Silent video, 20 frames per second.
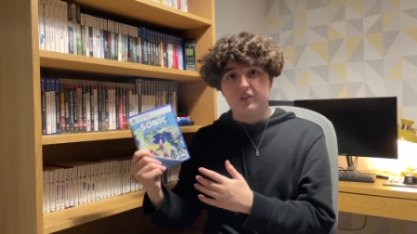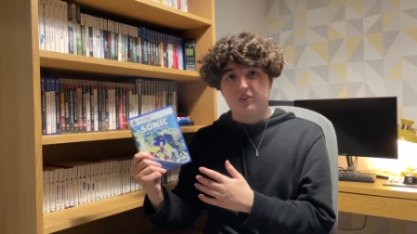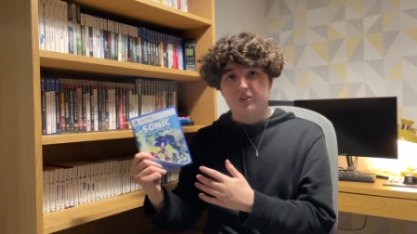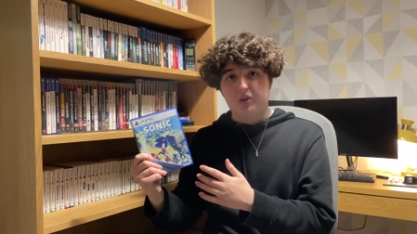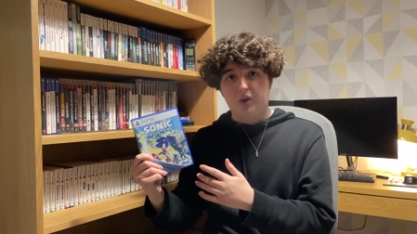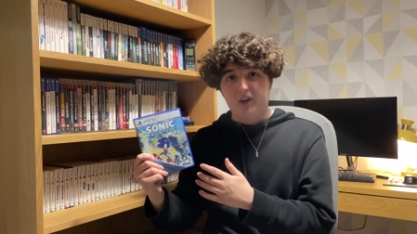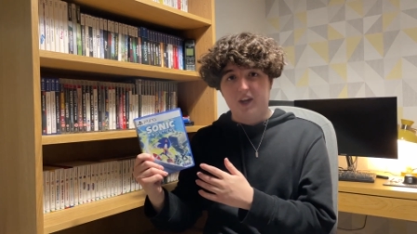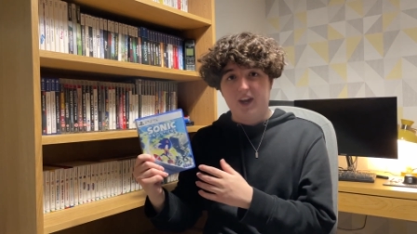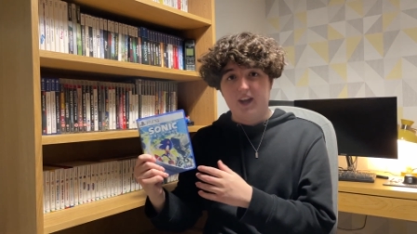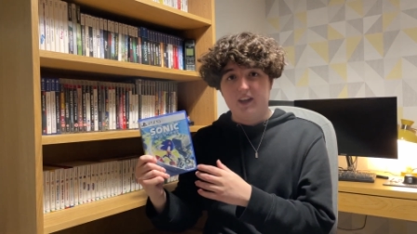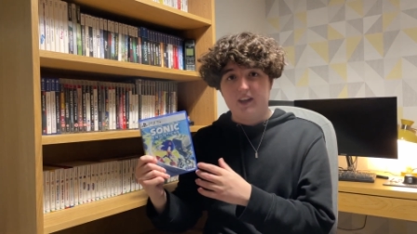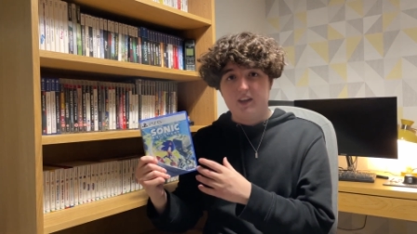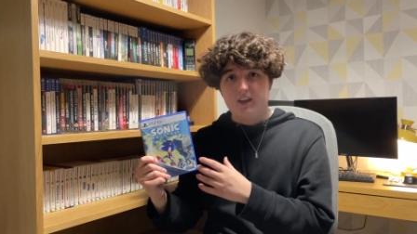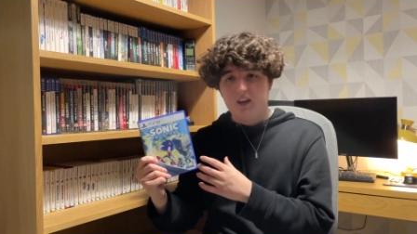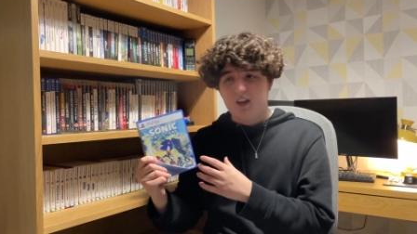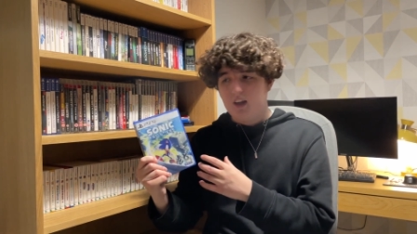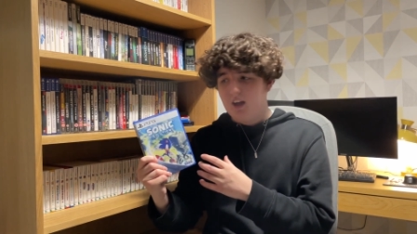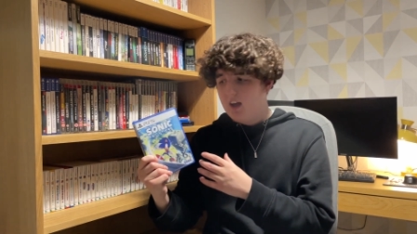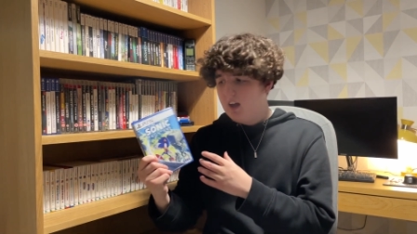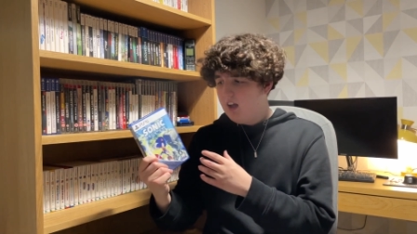
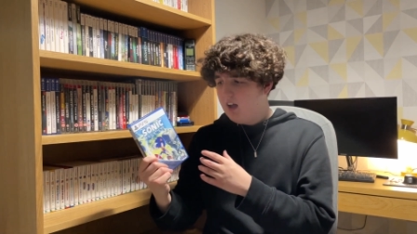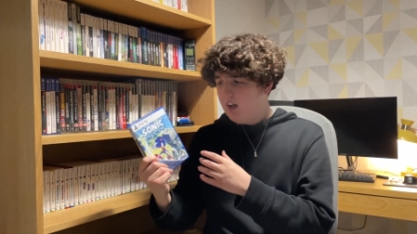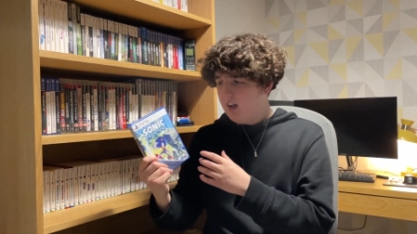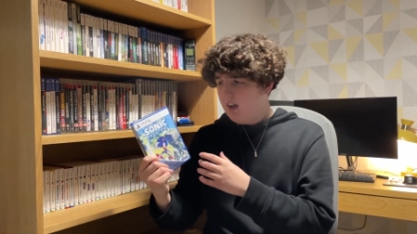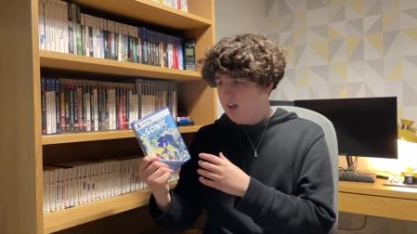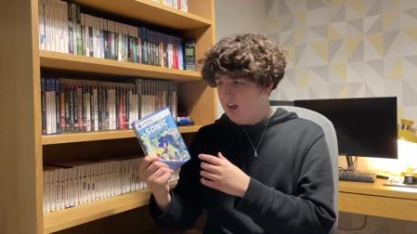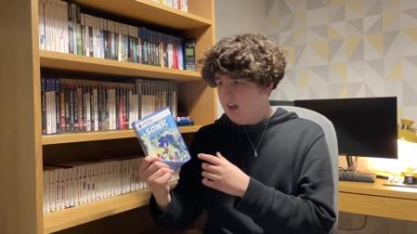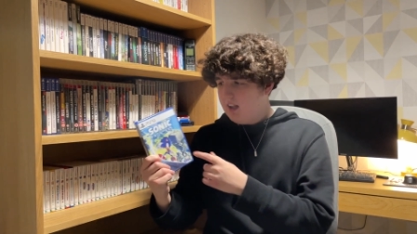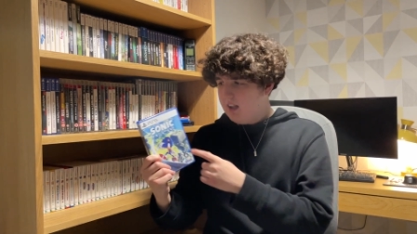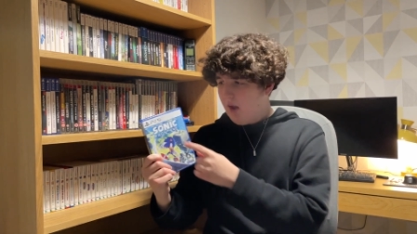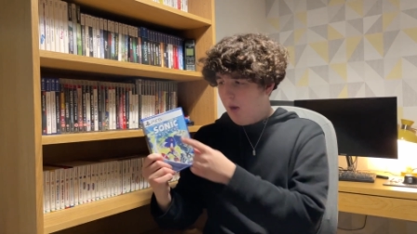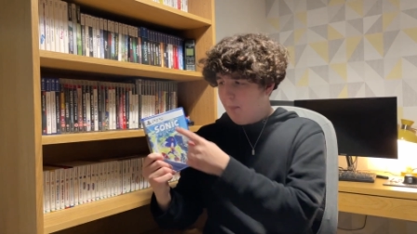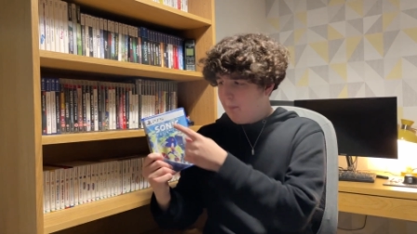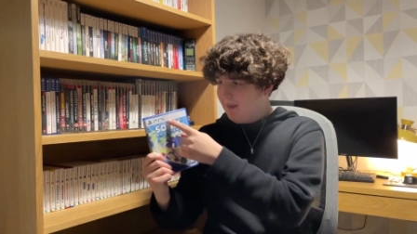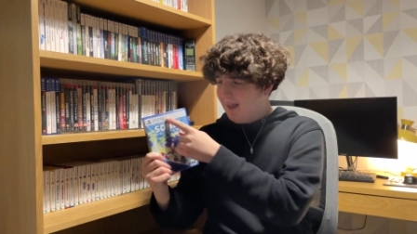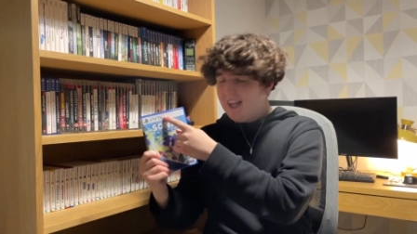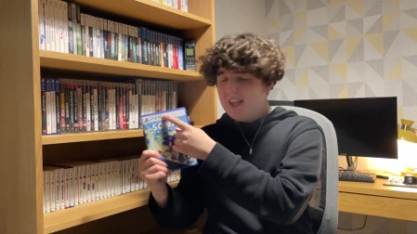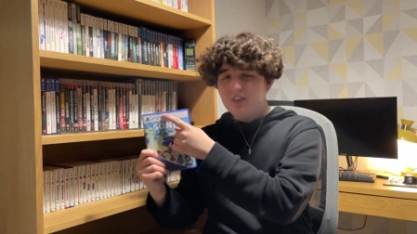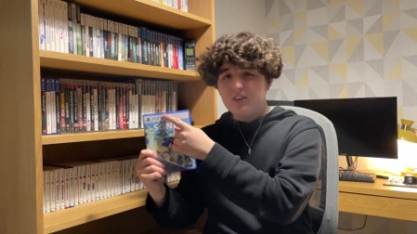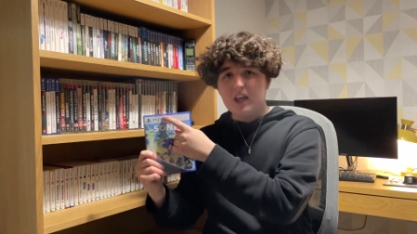Sonic. Now
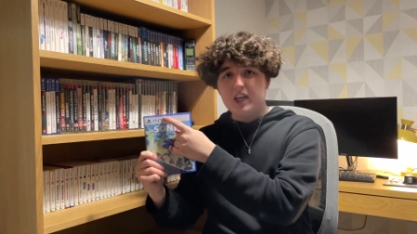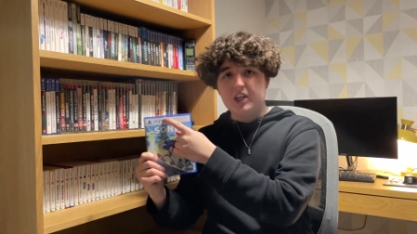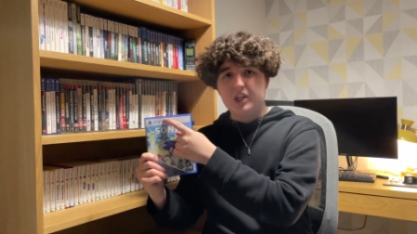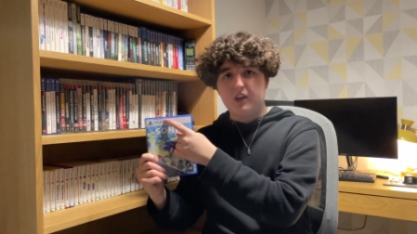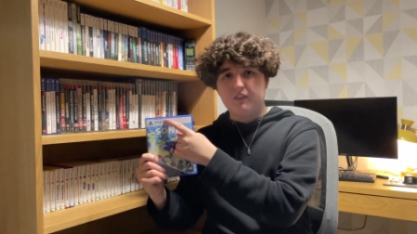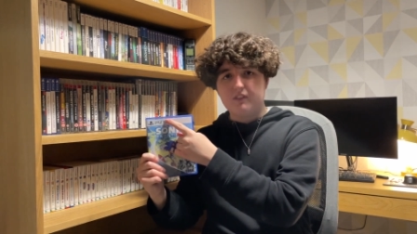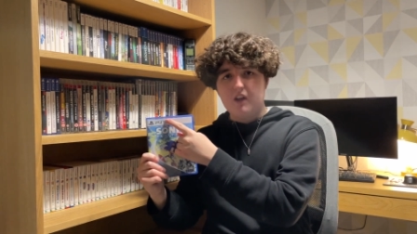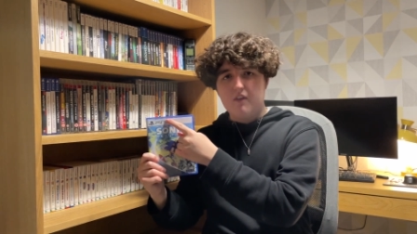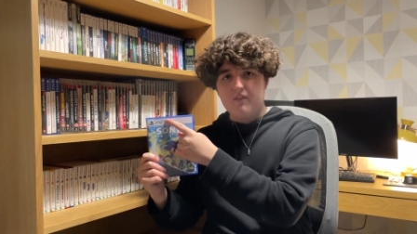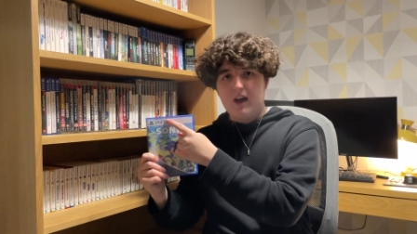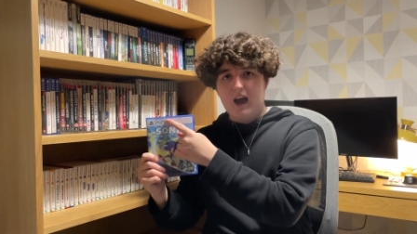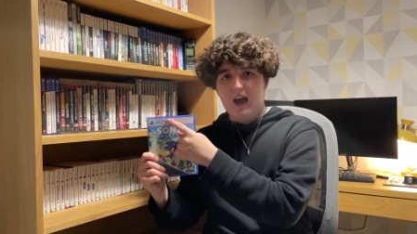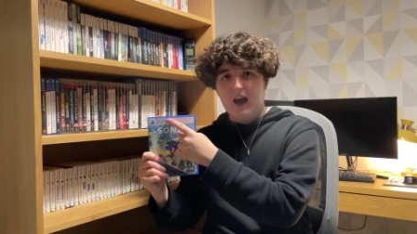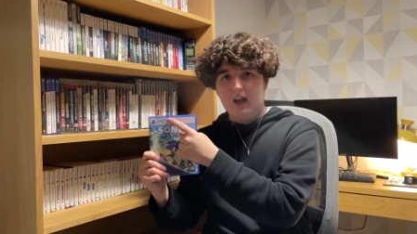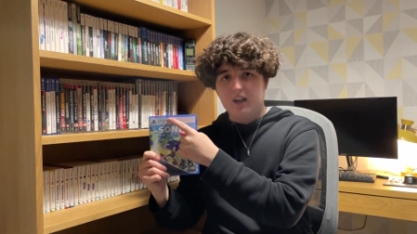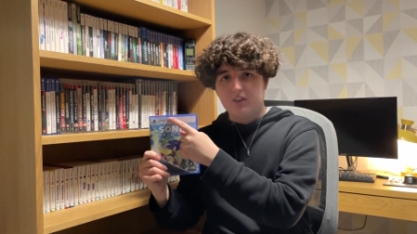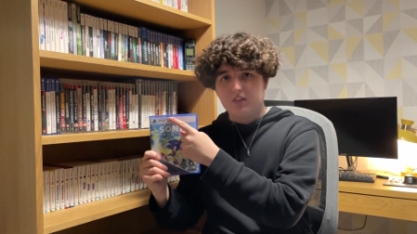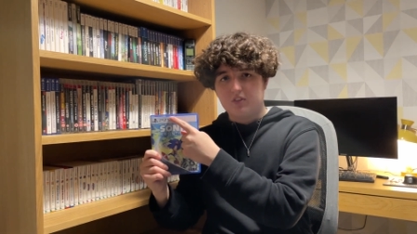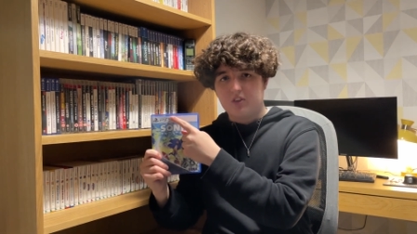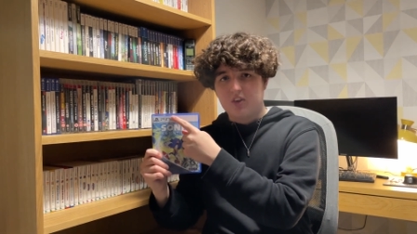PlayStation on the other hand,